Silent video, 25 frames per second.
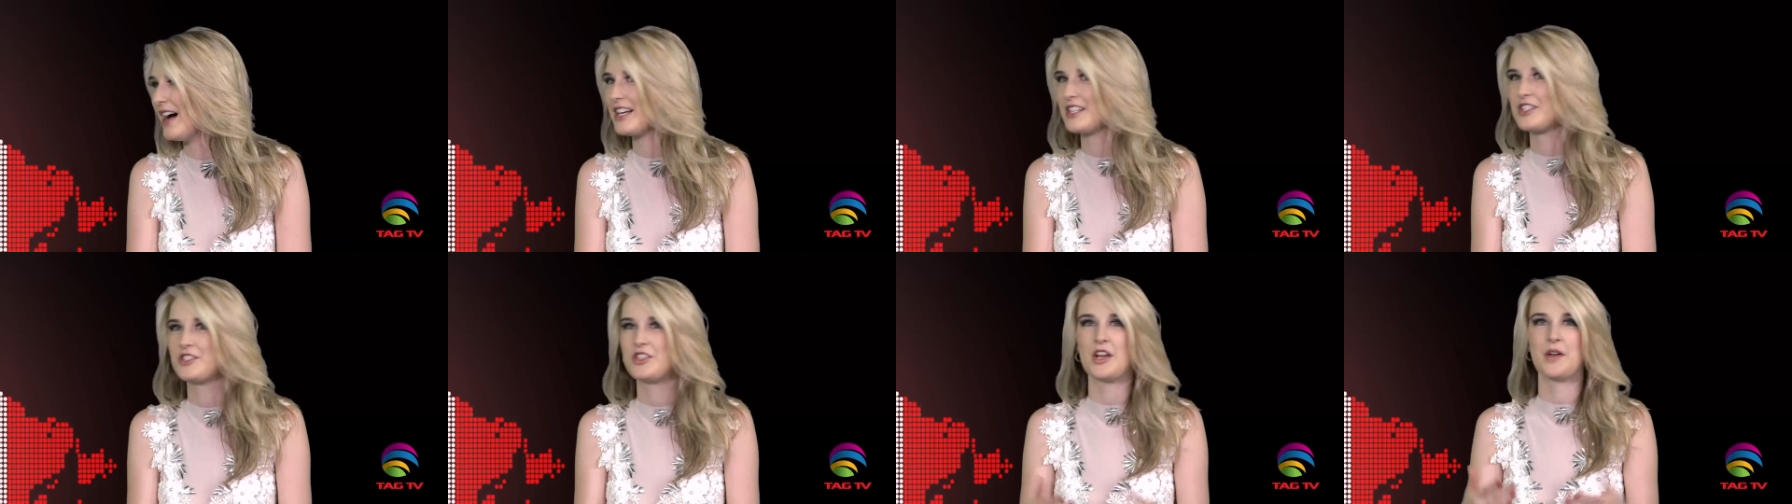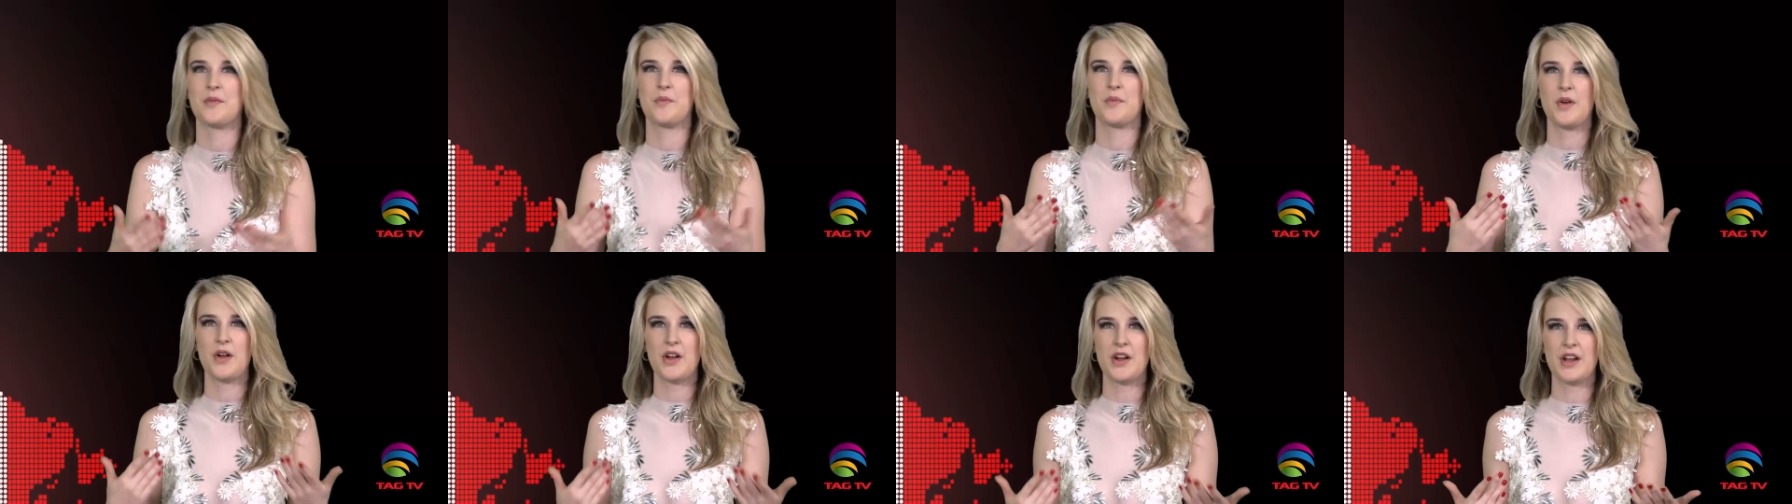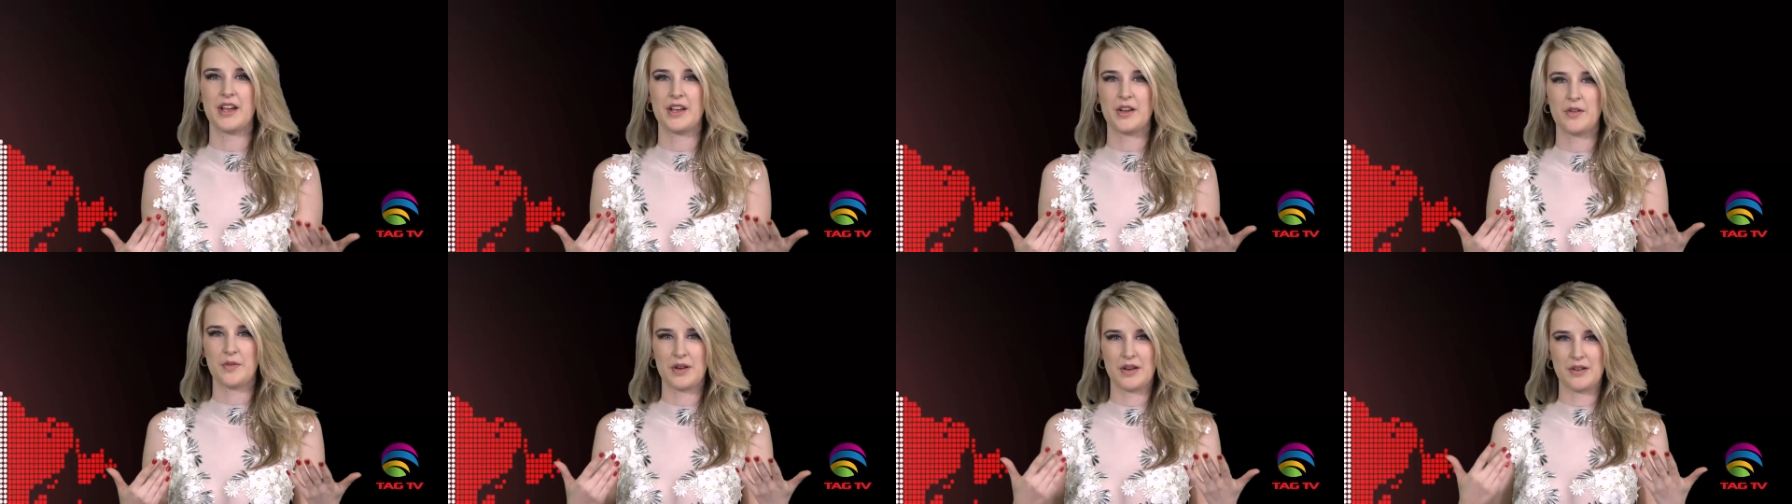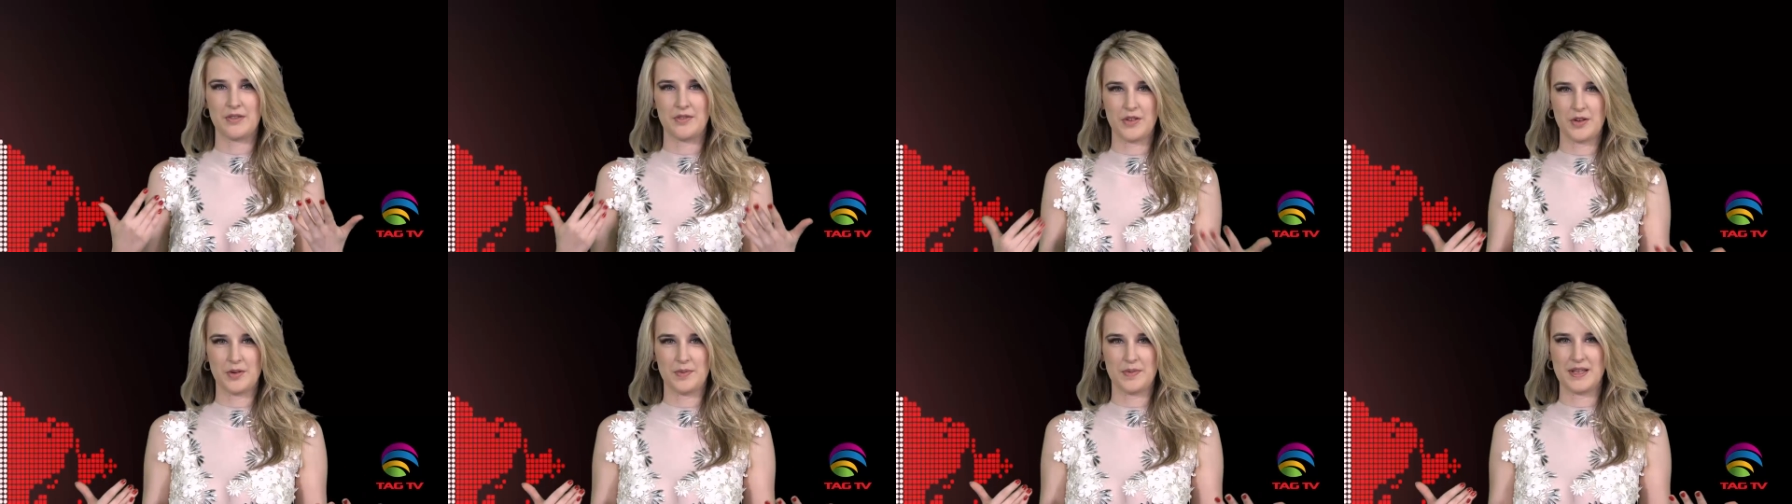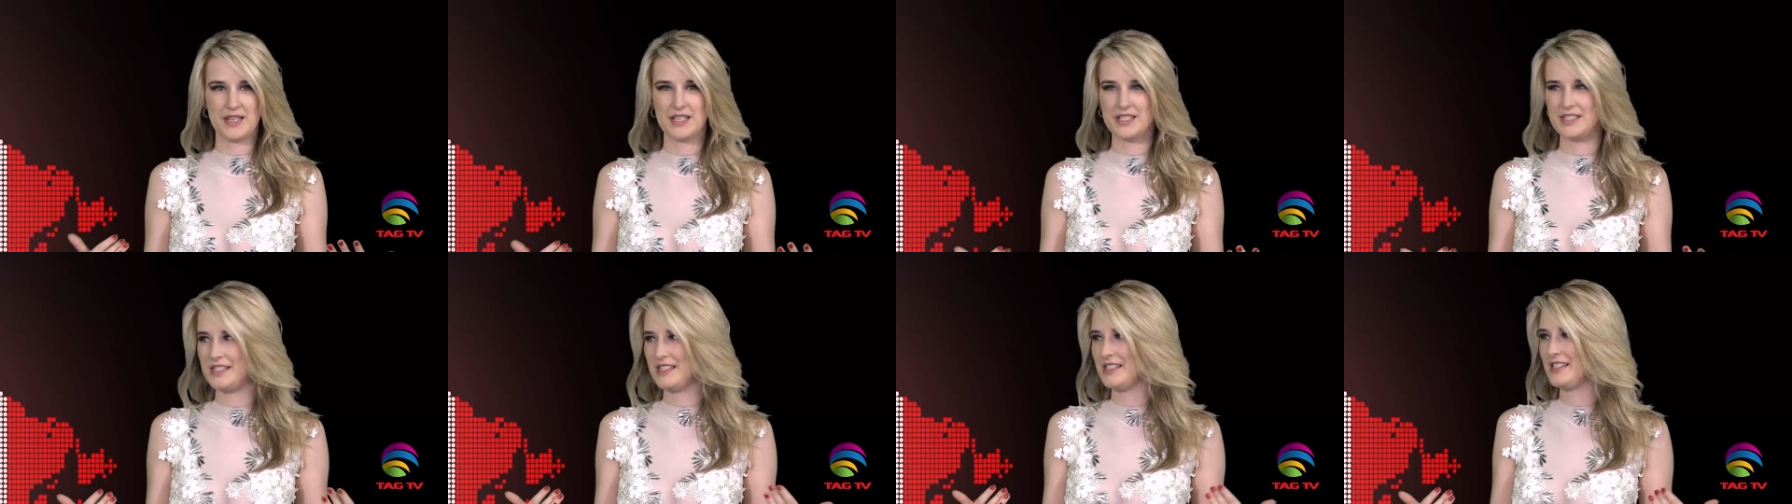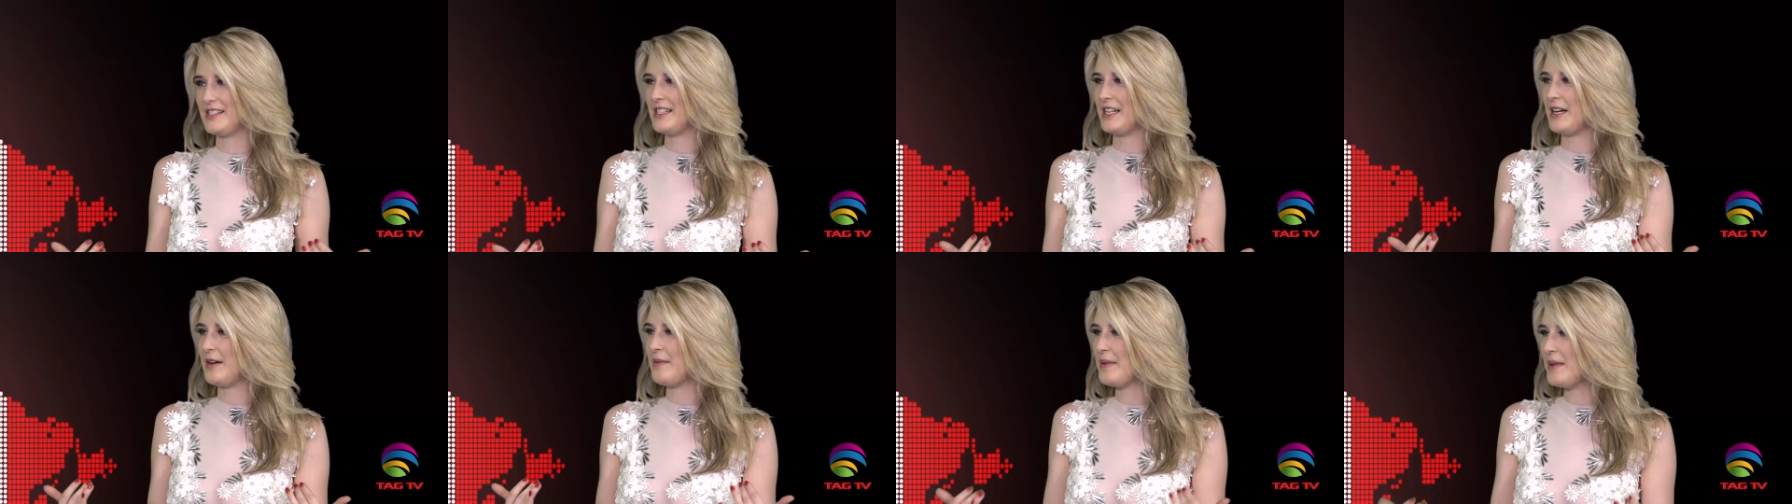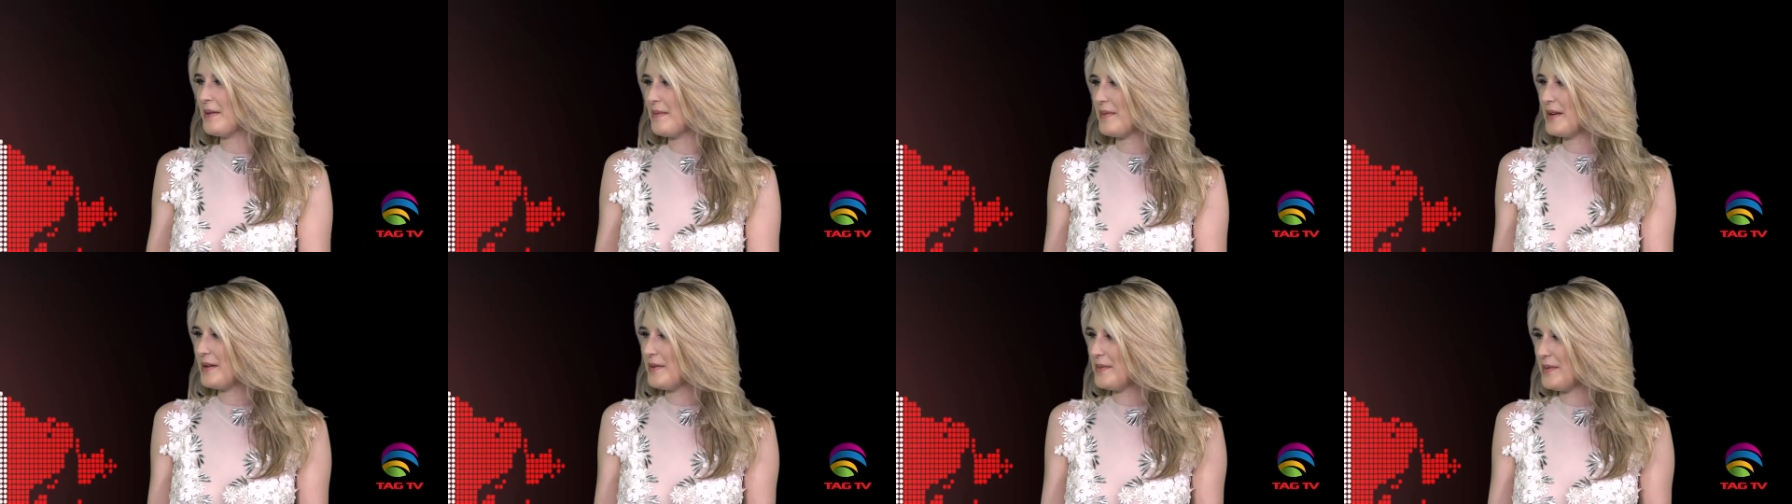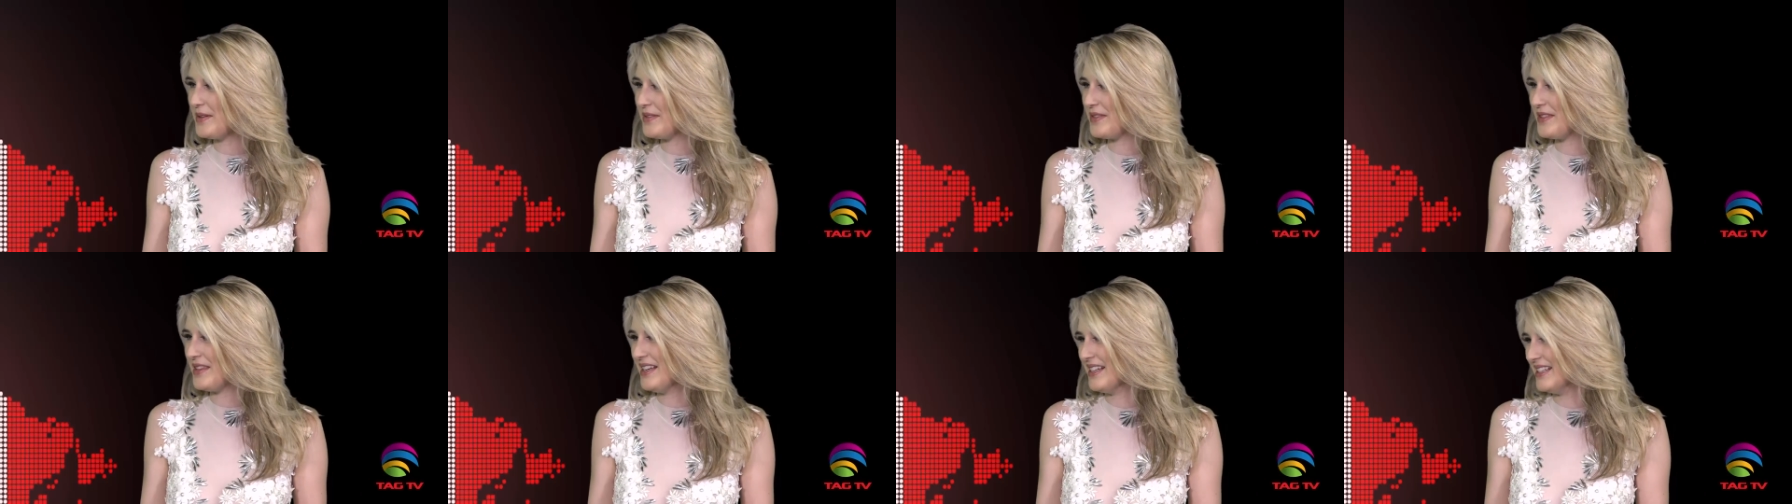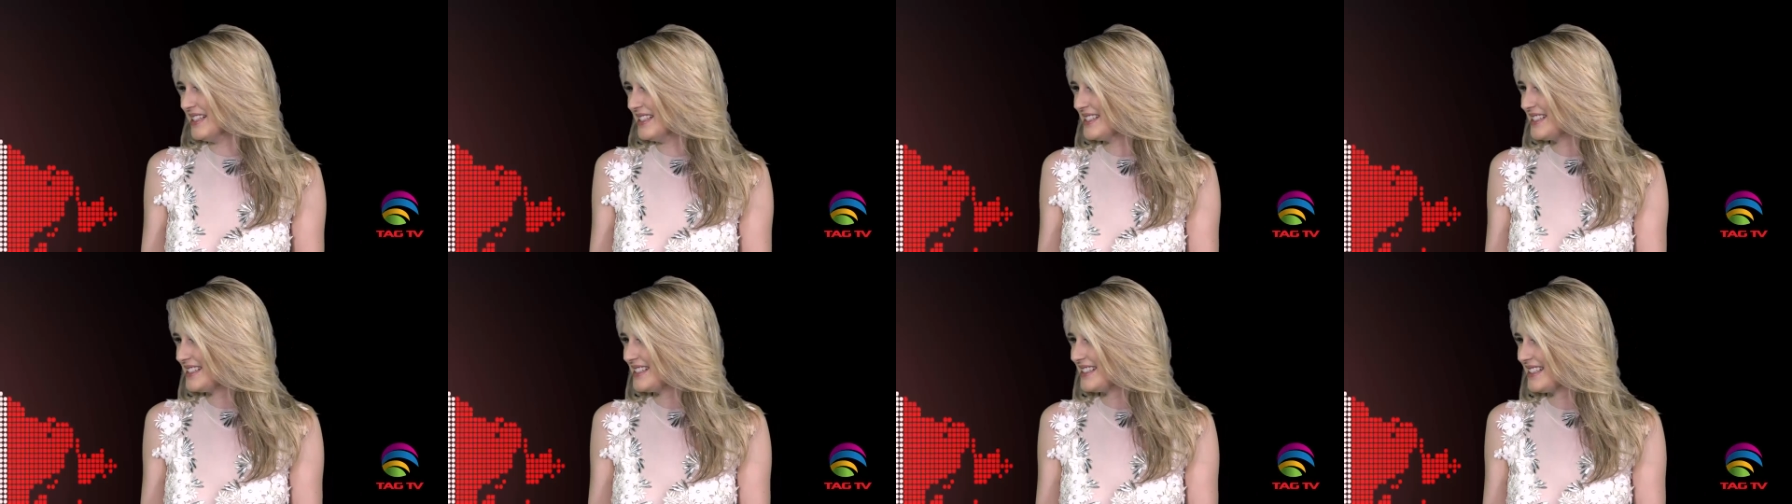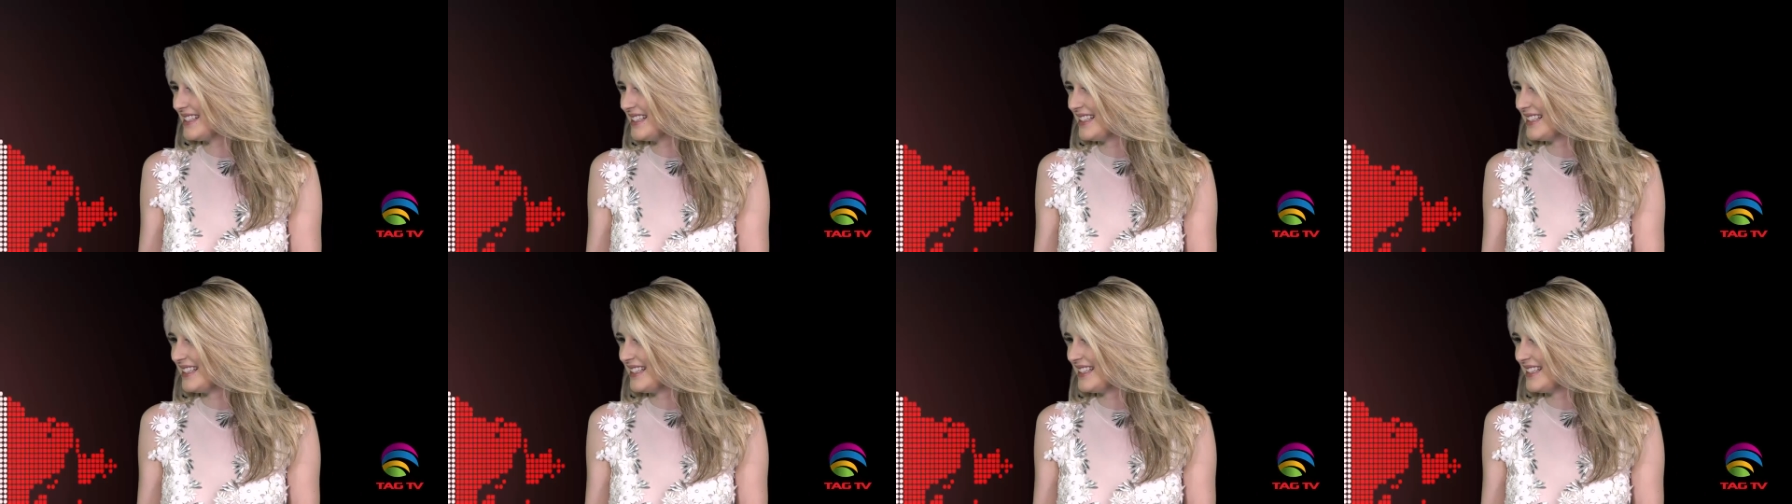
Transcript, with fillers: Actually, I'm wearing one of your pieces. Tell me a bit about this.